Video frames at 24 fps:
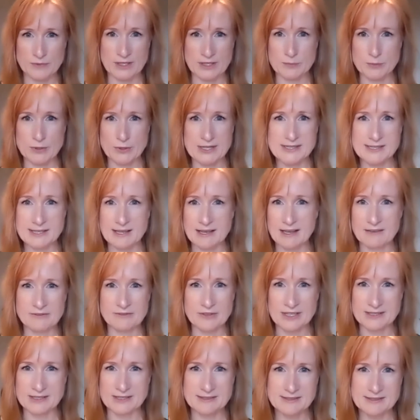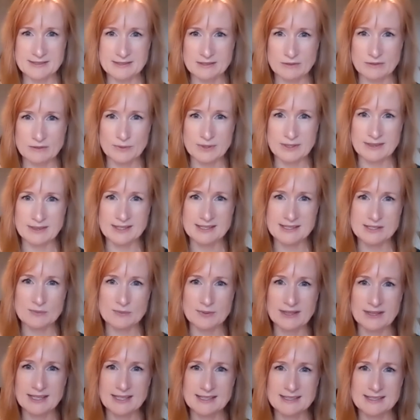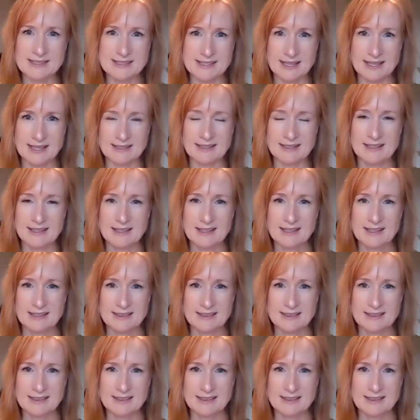the press conference with this release, said,